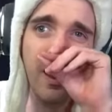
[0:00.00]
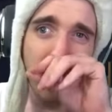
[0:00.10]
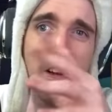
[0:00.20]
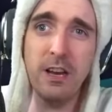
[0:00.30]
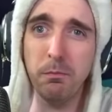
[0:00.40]

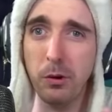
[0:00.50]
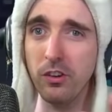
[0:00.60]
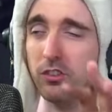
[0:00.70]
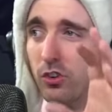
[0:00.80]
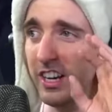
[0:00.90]
If I didn't put it
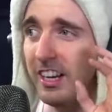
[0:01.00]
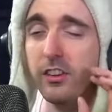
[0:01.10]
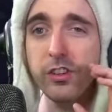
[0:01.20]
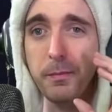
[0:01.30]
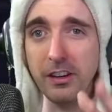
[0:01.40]
on the screen, it
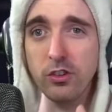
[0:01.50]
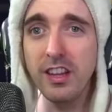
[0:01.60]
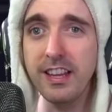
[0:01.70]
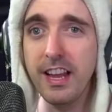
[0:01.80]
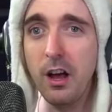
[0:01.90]
gets some extra
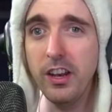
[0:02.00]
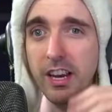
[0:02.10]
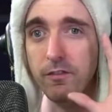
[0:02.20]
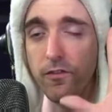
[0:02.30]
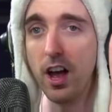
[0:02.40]

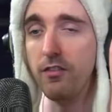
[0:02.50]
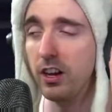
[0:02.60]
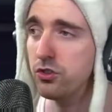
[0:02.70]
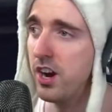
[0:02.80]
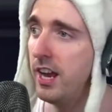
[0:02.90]
lethality and 5
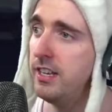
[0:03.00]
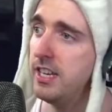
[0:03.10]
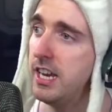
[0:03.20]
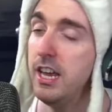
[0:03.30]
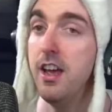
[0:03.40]
extra AD.
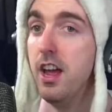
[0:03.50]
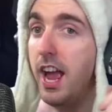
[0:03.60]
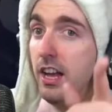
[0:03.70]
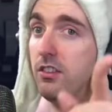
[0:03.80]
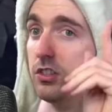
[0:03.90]

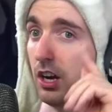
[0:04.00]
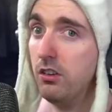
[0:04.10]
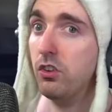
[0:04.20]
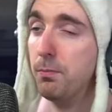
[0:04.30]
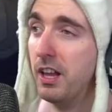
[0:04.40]
And
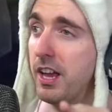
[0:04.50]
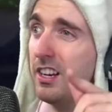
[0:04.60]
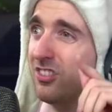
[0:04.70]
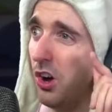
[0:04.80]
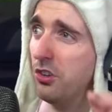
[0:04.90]
Duskblade
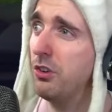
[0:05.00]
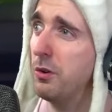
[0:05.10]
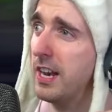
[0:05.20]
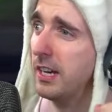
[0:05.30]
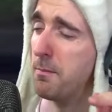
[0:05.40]
is also
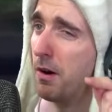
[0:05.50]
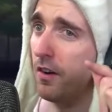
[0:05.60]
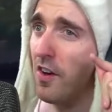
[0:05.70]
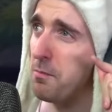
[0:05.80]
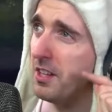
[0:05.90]
getting a
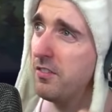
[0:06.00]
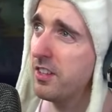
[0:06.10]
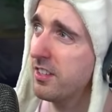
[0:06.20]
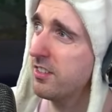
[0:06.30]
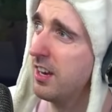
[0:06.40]
buff. I believe
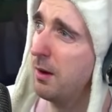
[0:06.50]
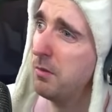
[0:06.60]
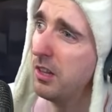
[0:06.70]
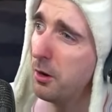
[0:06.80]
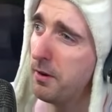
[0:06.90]
it's the same,
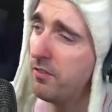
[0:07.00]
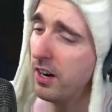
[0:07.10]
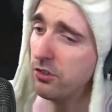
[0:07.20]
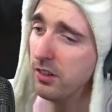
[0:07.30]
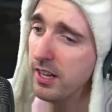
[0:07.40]
a little bit of
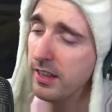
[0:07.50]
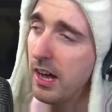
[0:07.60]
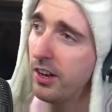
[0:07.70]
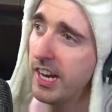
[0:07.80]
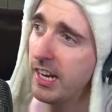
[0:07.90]
extra
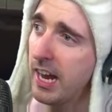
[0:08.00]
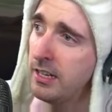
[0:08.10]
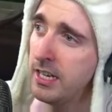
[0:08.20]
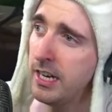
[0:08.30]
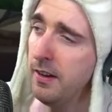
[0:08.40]
lethality and
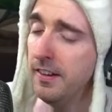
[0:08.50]
AD.